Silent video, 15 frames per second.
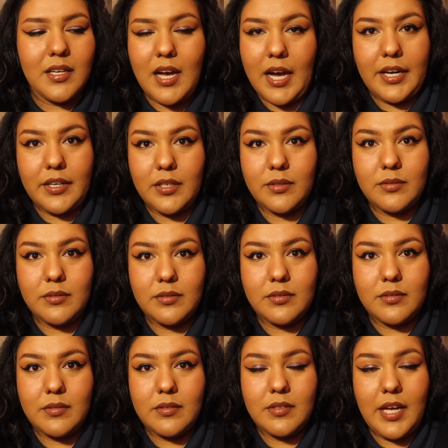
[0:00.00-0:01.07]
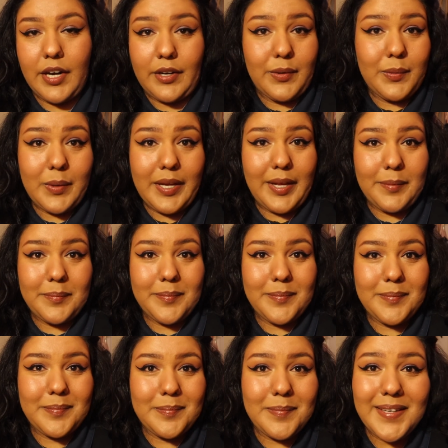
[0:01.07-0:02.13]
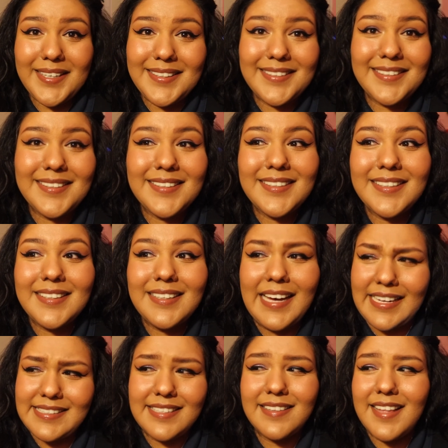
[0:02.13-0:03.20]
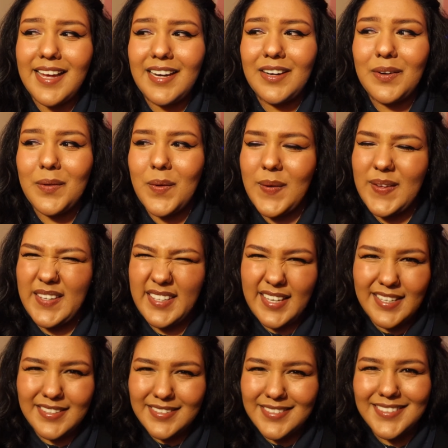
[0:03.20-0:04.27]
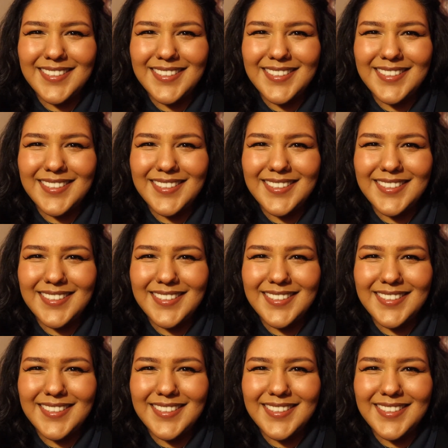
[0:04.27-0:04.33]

I don't know. I don't know who I am. But I did that. Yes.